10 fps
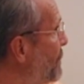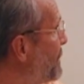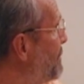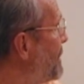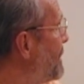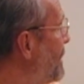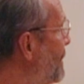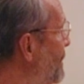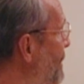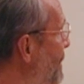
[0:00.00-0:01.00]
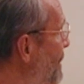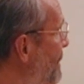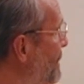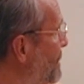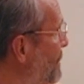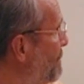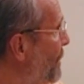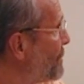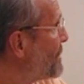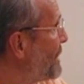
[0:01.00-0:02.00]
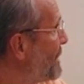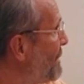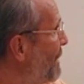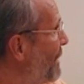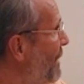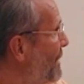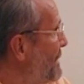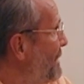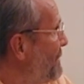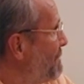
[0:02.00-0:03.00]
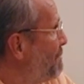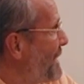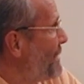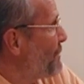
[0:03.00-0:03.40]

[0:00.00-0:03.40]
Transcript: multimillionaire, they're mostly hard to even be in